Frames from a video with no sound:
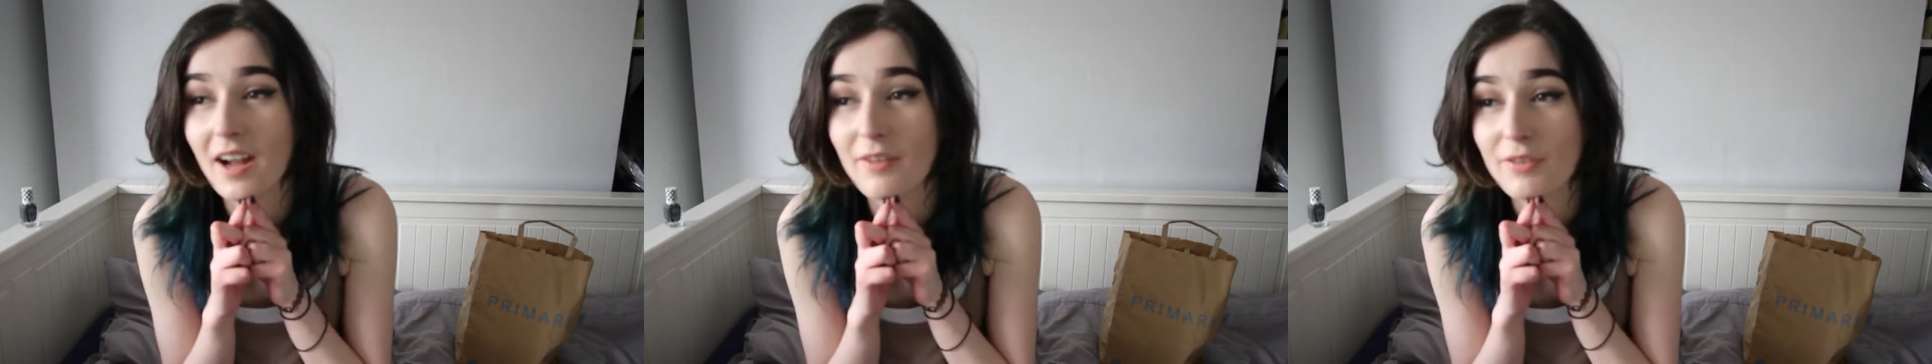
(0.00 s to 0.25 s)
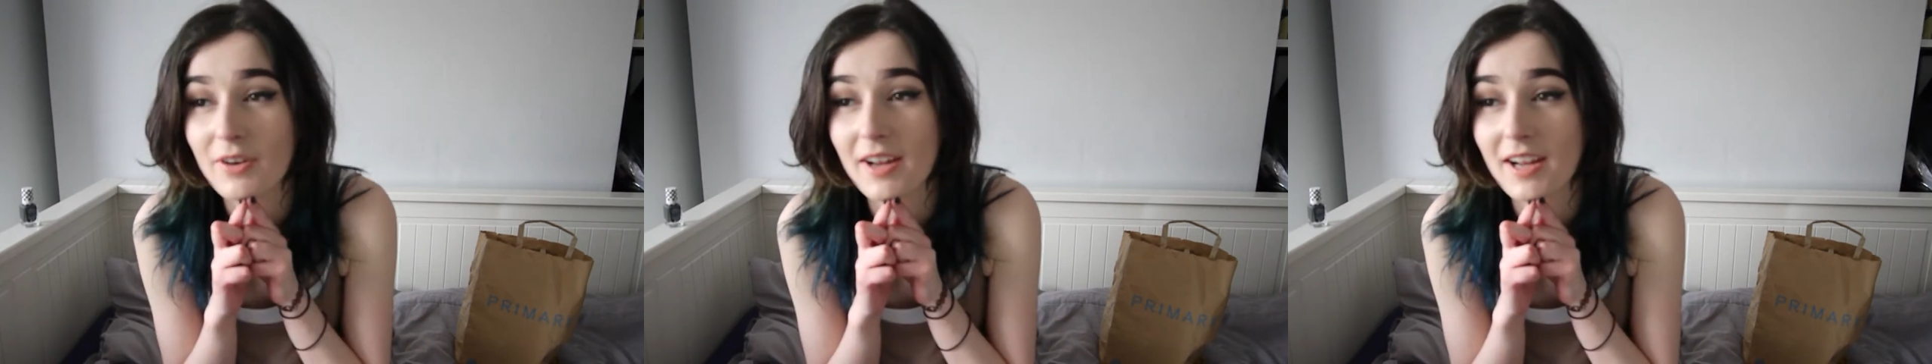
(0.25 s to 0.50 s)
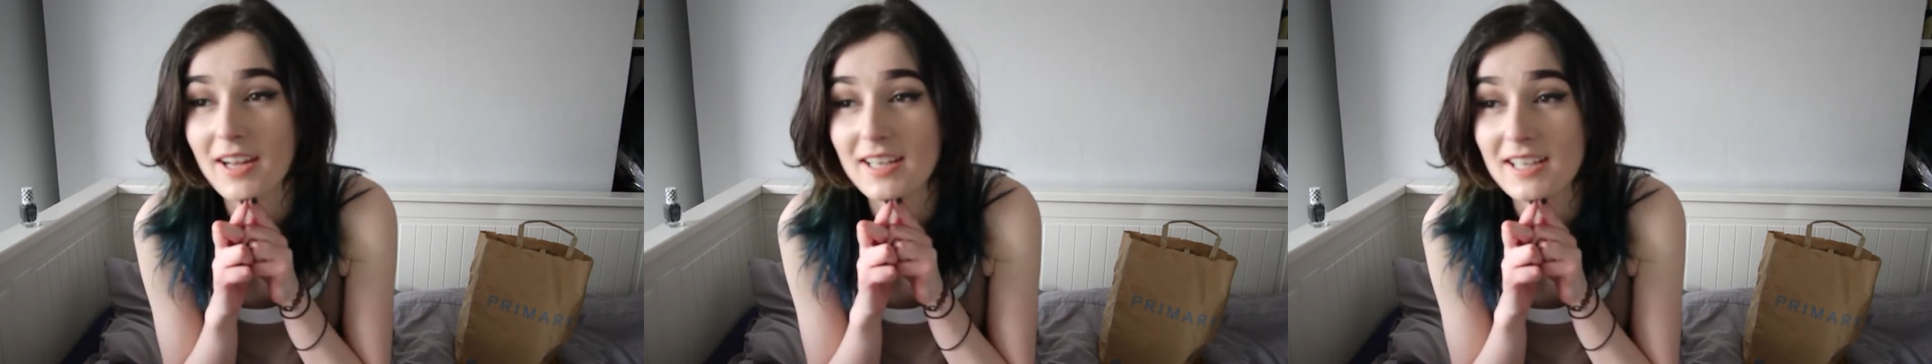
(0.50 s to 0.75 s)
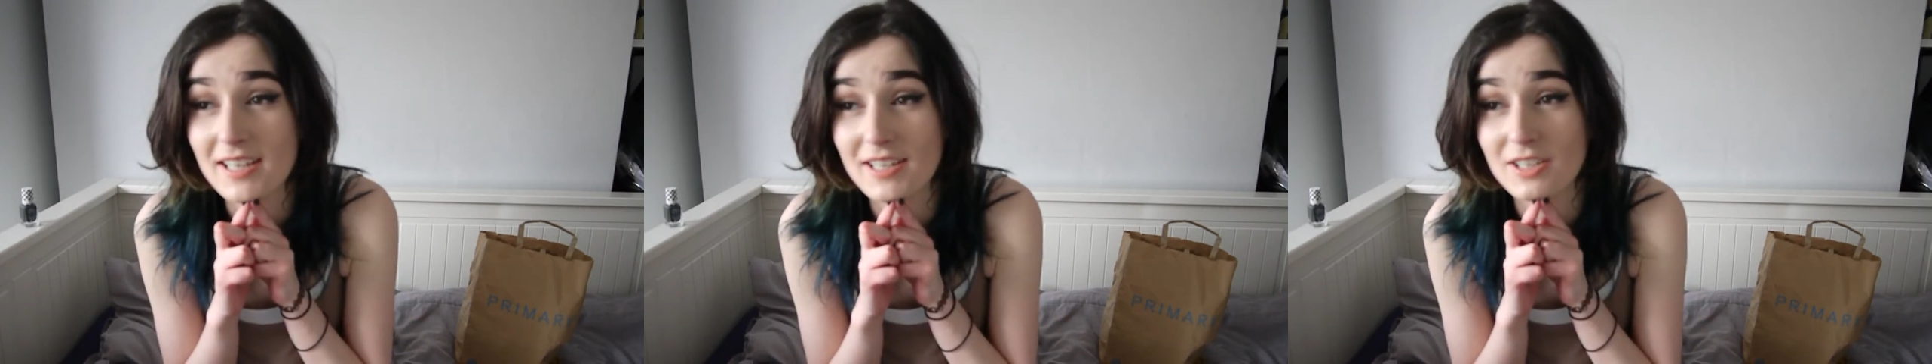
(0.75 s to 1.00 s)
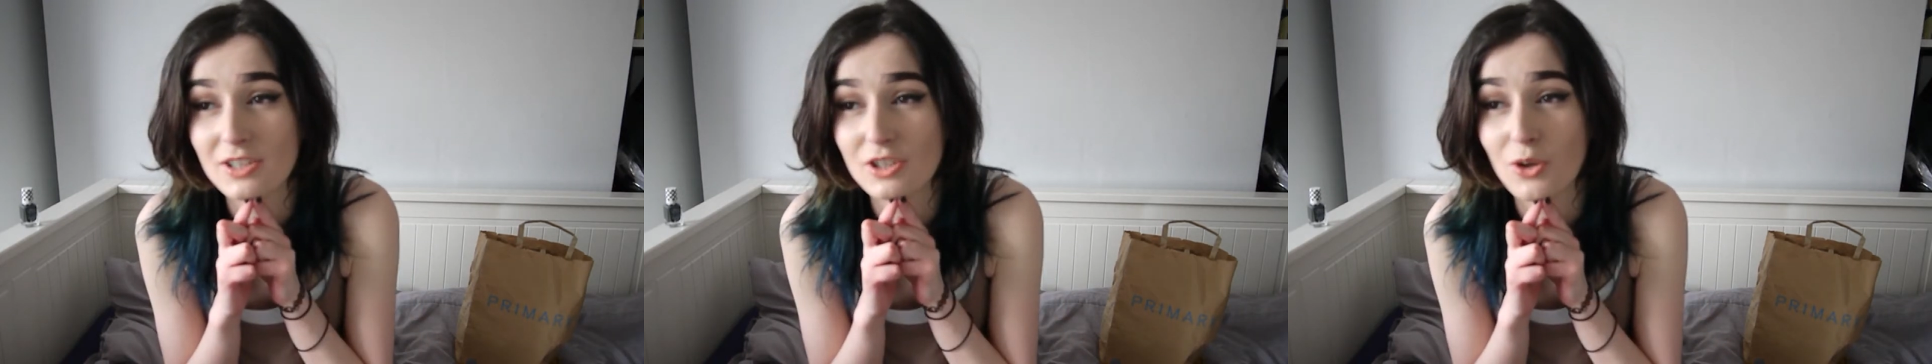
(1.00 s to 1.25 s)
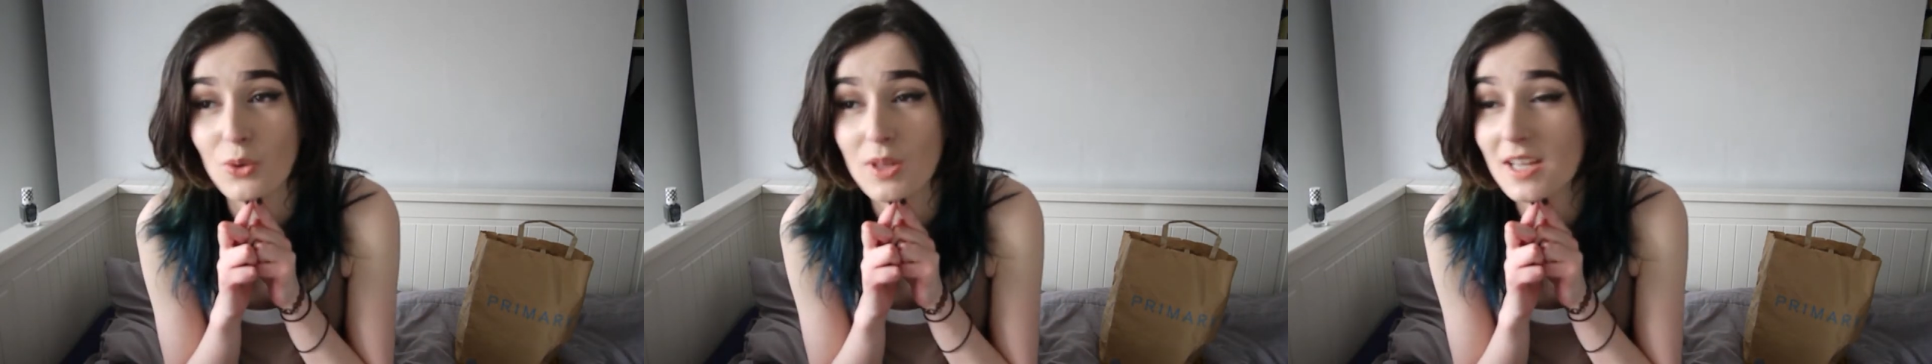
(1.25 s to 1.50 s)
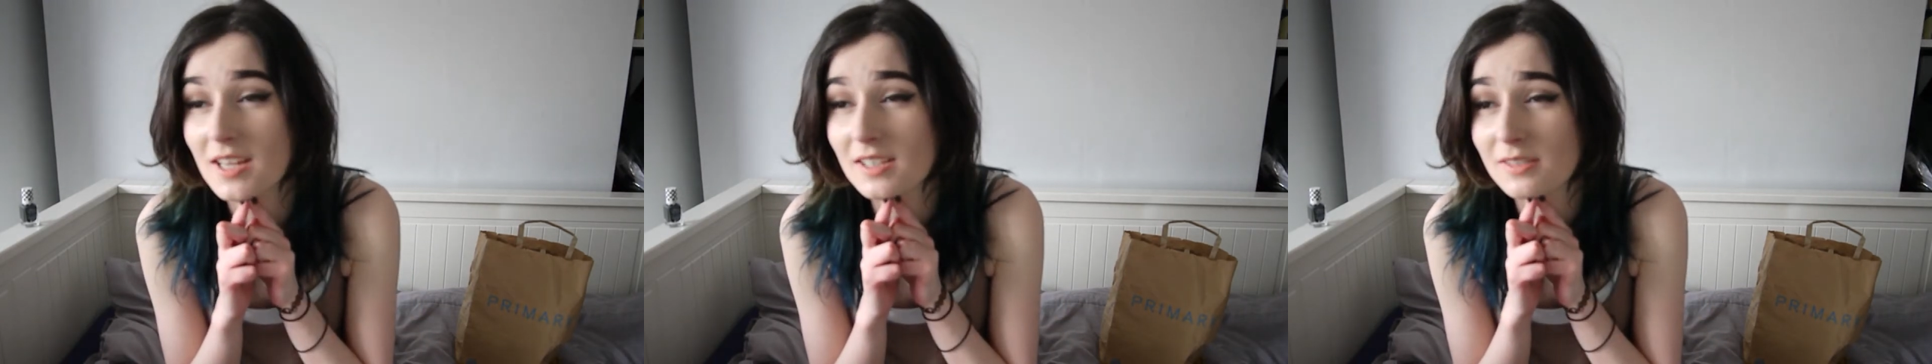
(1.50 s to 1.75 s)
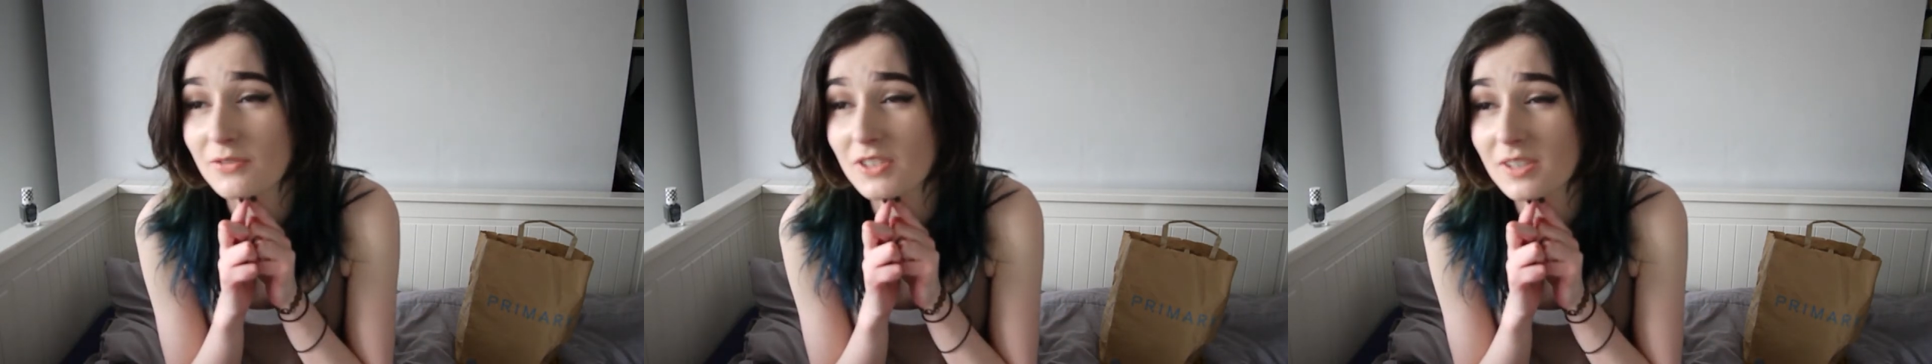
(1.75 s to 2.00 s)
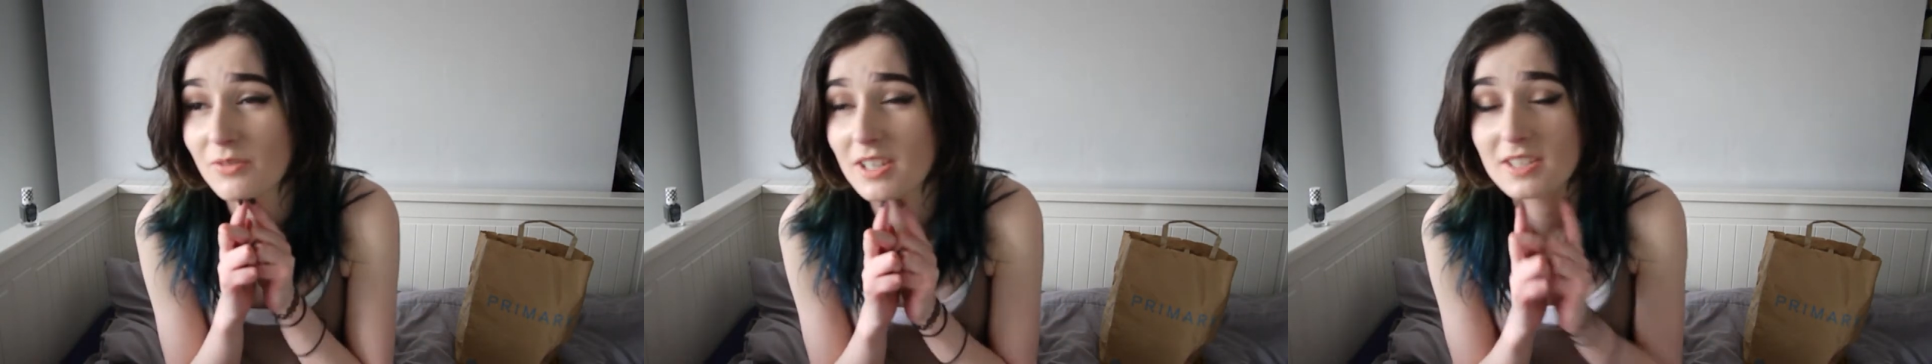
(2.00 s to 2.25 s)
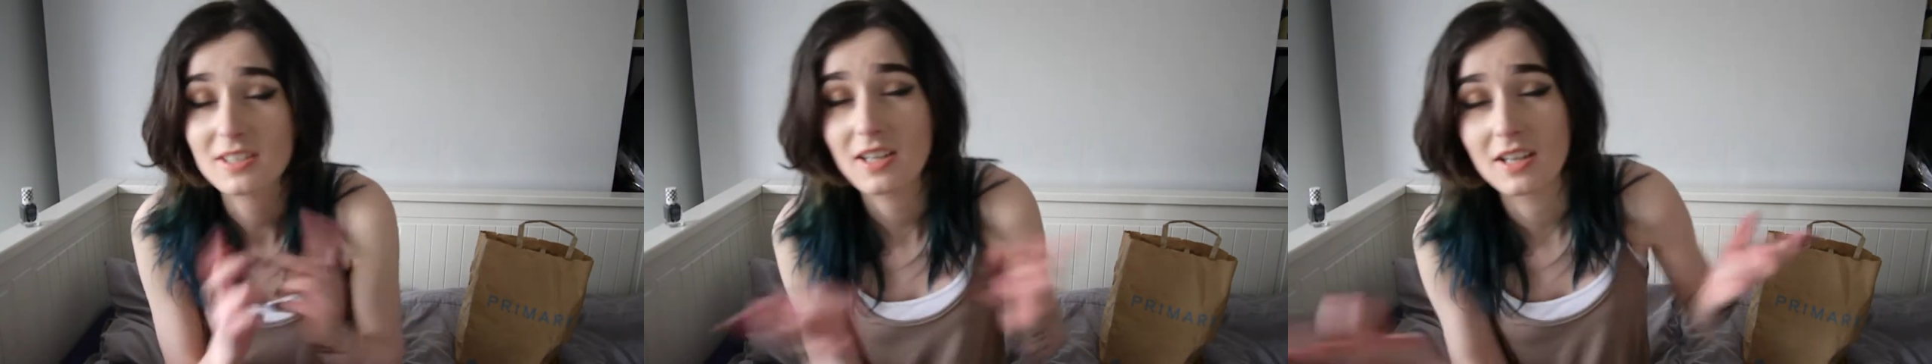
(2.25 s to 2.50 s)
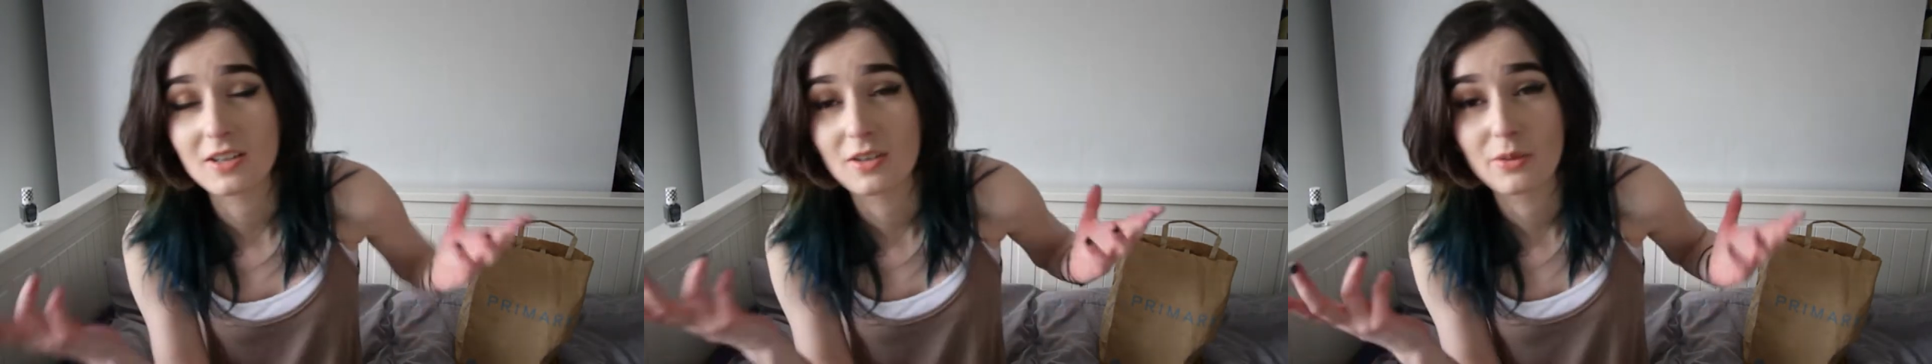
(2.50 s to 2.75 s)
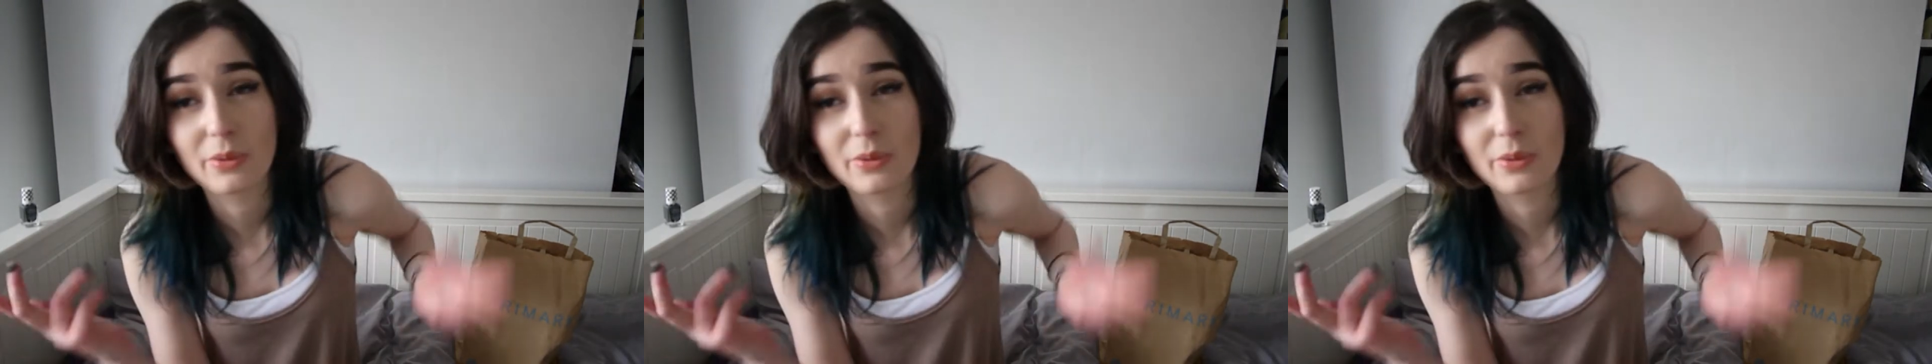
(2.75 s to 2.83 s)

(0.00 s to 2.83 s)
I feel like I need to show these for some reason. I don't know